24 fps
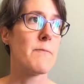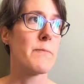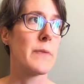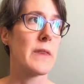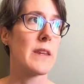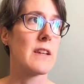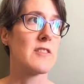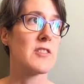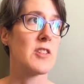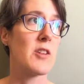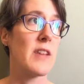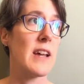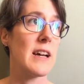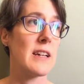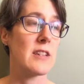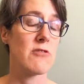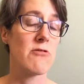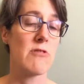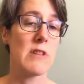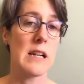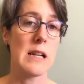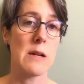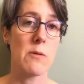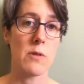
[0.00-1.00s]
So that's
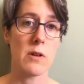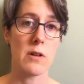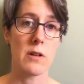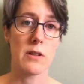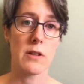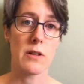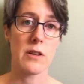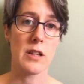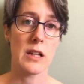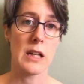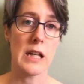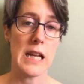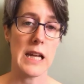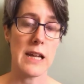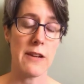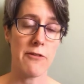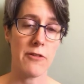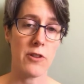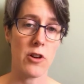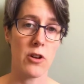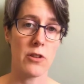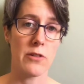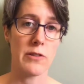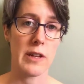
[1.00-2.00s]
really what the LEaF
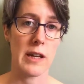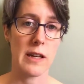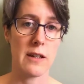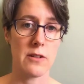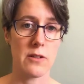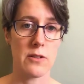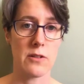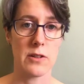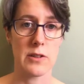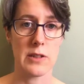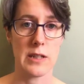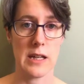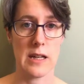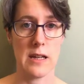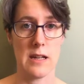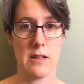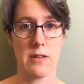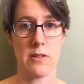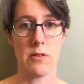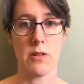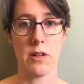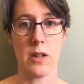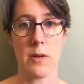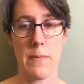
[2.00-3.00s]
content audit is
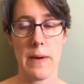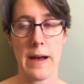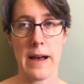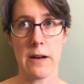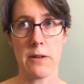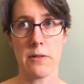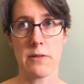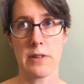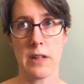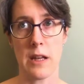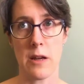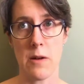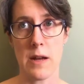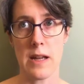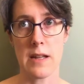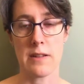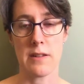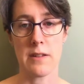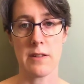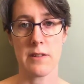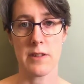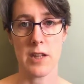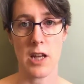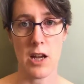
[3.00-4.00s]
all about. So it's a
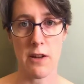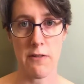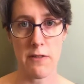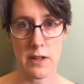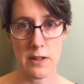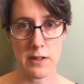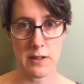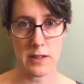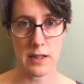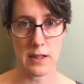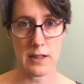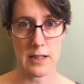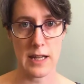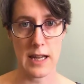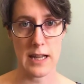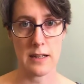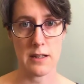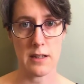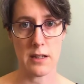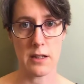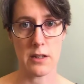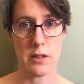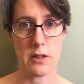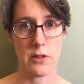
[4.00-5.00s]
service that takes a
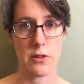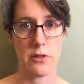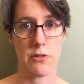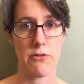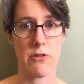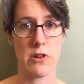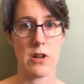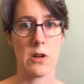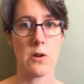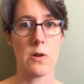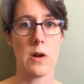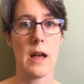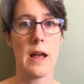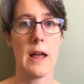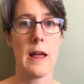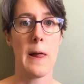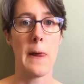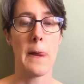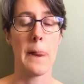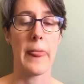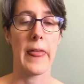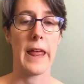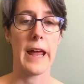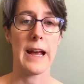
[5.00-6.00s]
look through
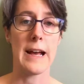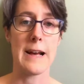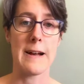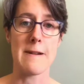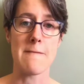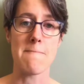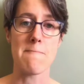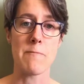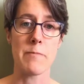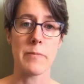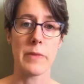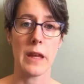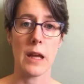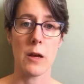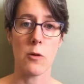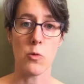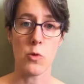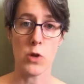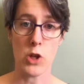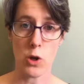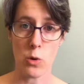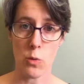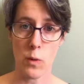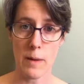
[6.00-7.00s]

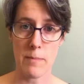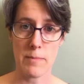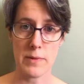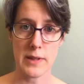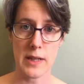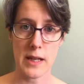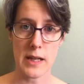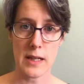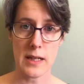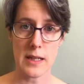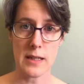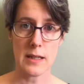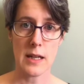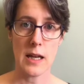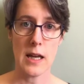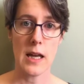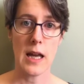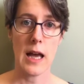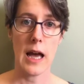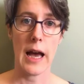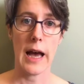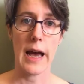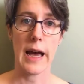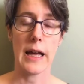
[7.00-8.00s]
your website
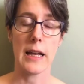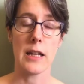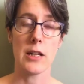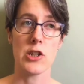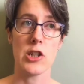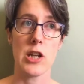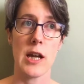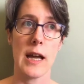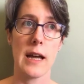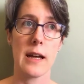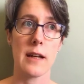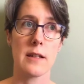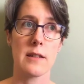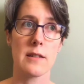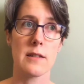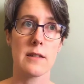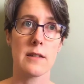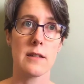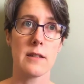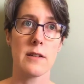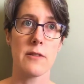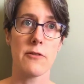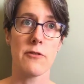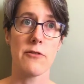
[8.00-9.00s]
and
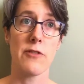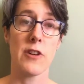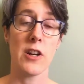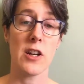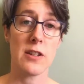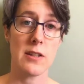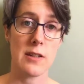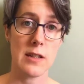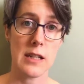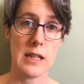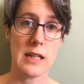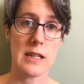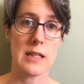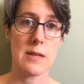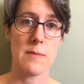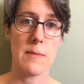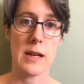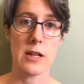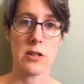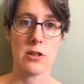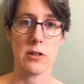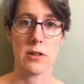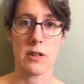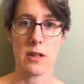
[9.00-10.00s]
checks, firstly, to make
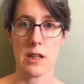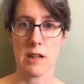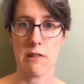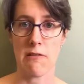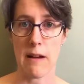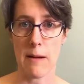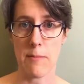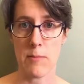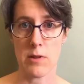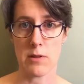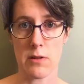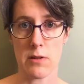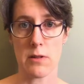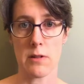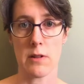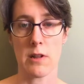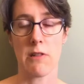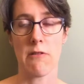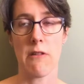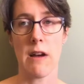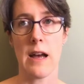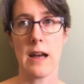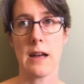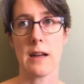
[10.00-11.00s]
sure that the grammar's
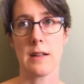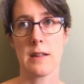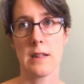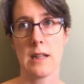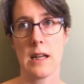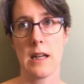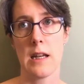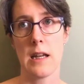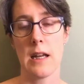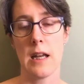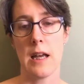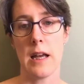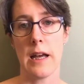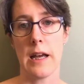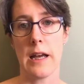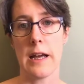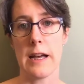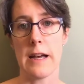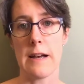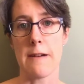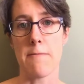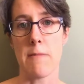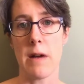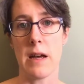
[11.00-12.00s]
correct,
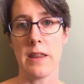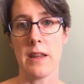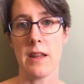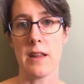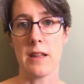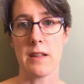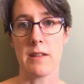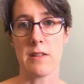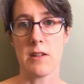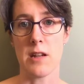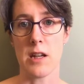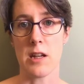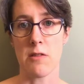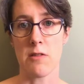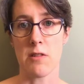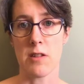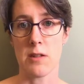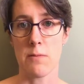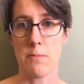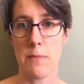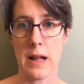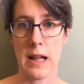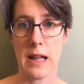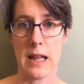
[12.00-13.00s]
and that there's no
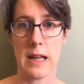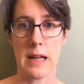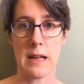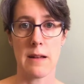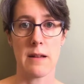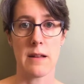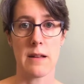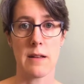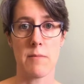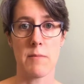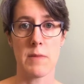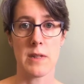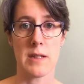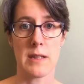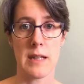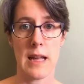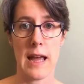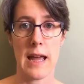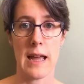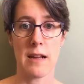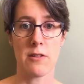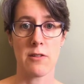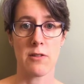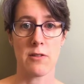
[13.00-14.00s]
spelling
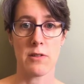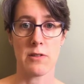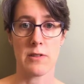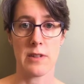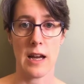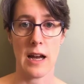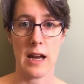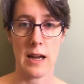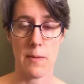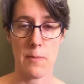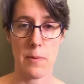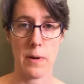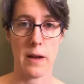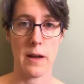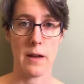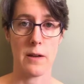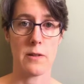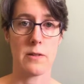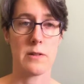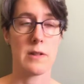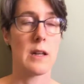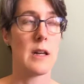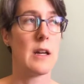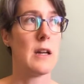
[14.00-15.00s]
mistakes or
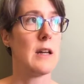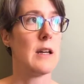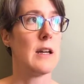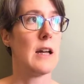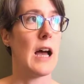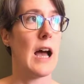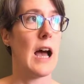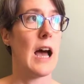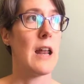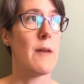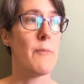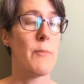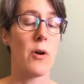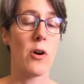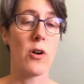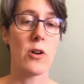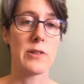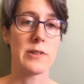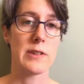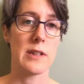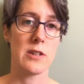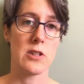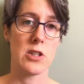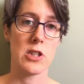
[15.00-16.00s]
typos, but
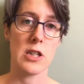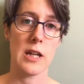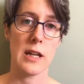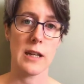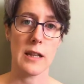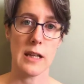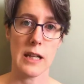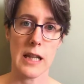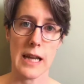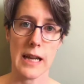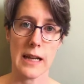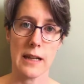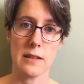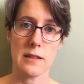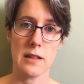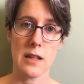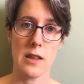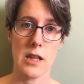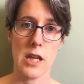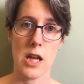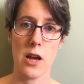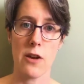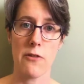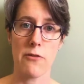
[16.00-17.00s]
also to check the links and
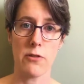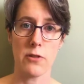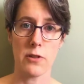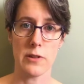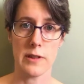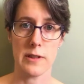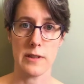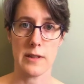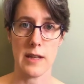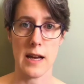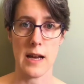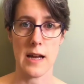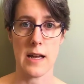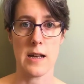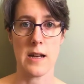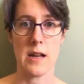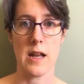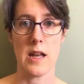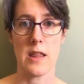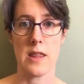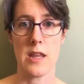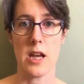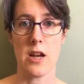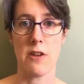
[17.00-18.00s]
the overall design
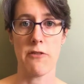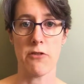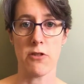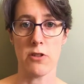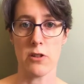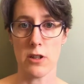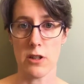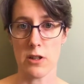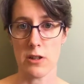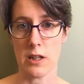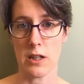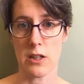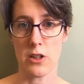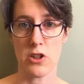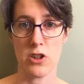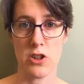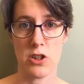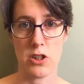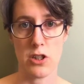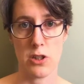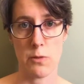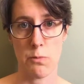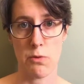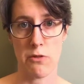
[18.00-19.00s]
and the overall look, and just
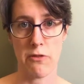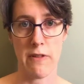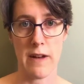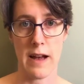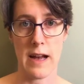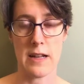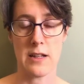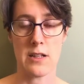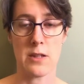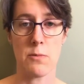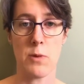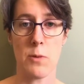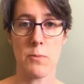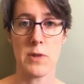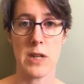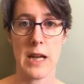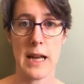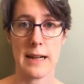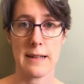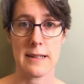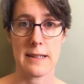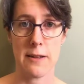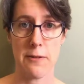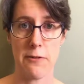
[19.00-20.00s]
to provide some
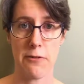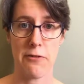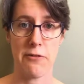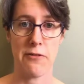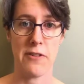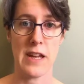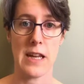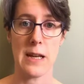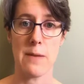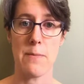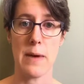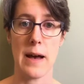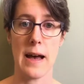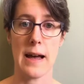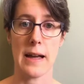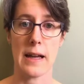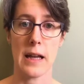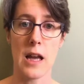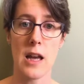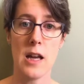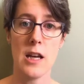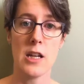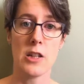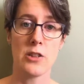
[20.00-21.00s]
objective feedback.
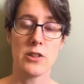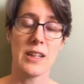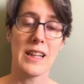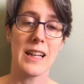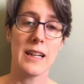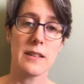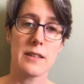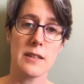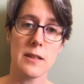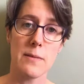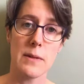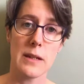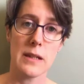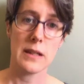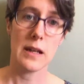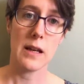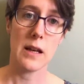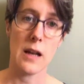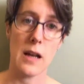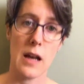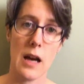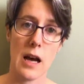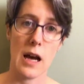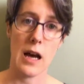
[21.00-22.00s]
So that's something
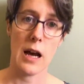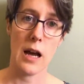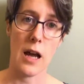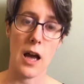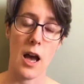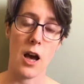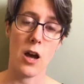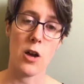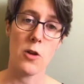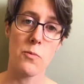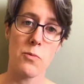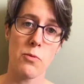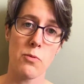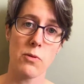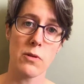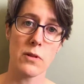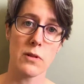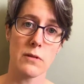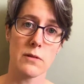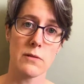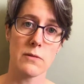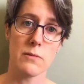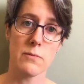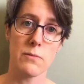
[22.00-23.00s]
that I hope
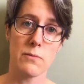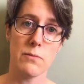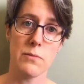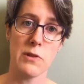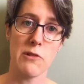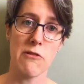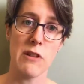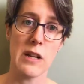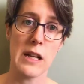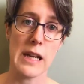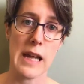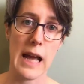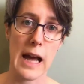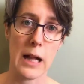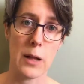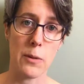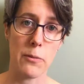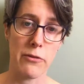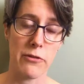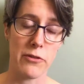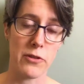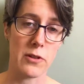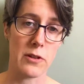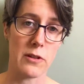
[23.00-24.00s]
will be really
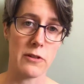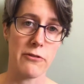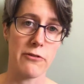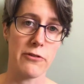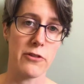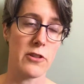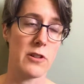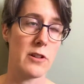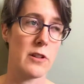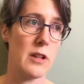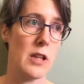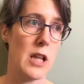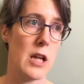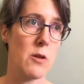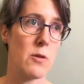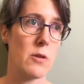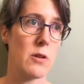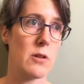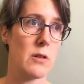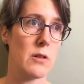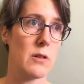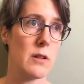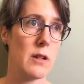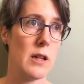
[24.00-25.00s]
helpful for
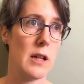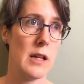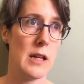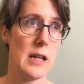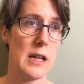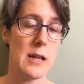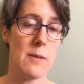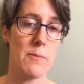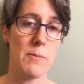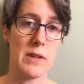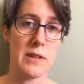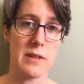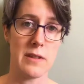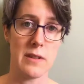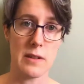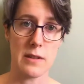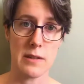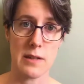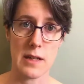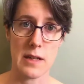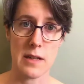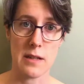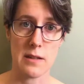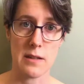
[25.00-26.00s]
local
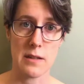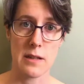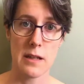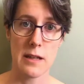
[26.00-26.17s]
businesses,